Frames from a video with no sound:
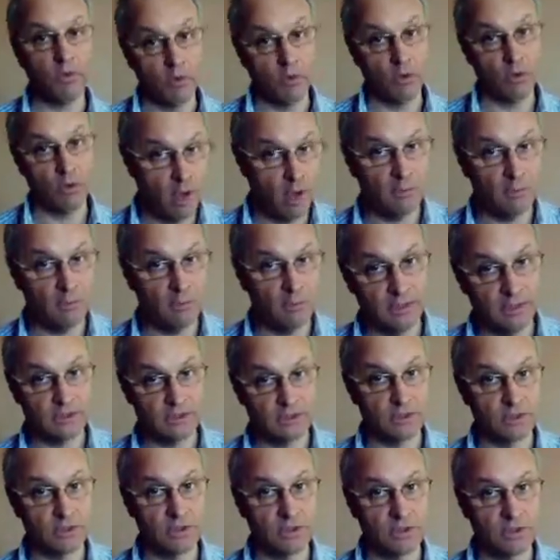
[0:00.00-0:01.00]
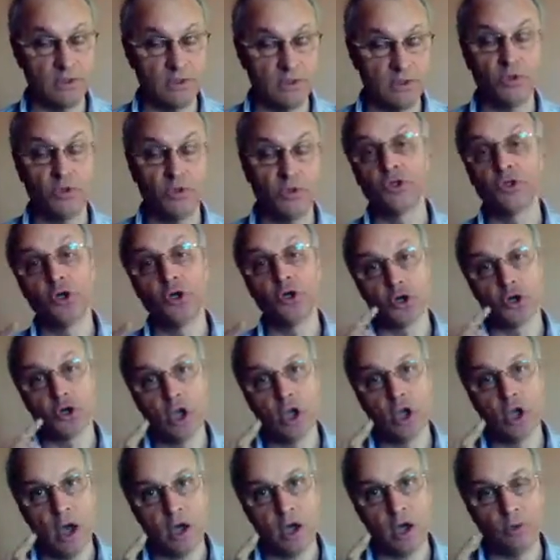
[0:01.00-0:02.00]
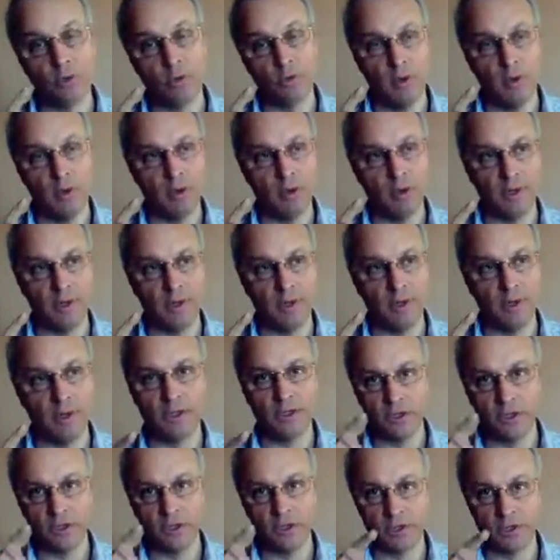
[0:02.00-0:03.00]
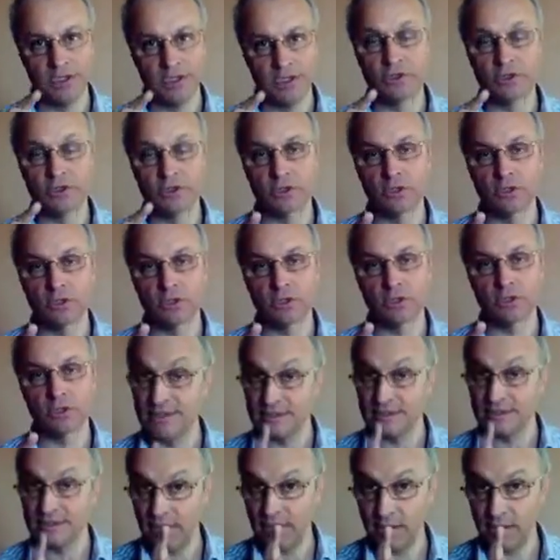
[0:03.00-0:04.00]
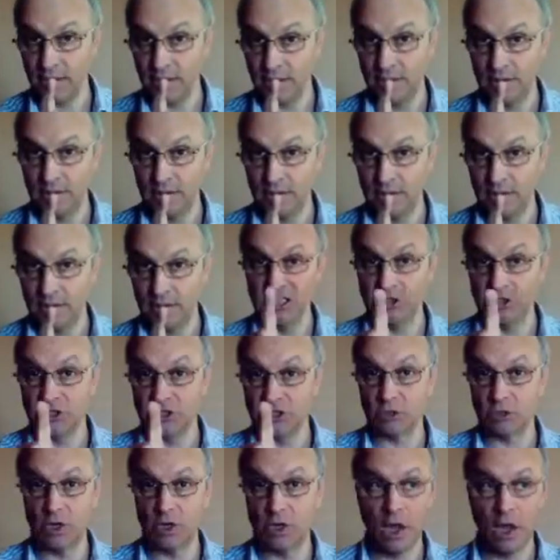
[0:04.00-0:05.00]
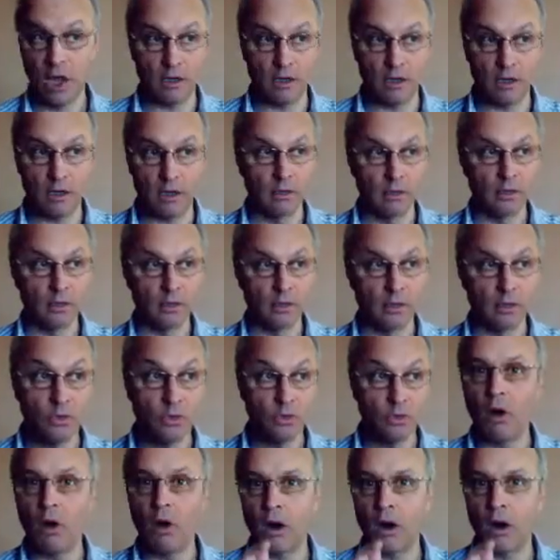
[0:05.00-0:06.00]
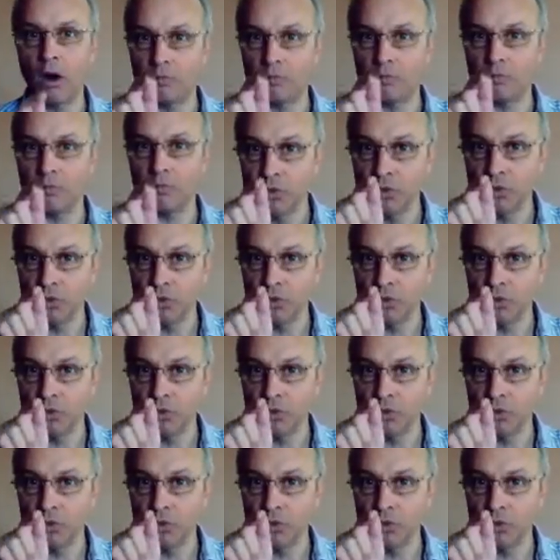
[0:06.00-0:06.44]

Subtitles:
where Obama is going to be, where you're God Obama, he's your God, he's Satan, he's your God. You are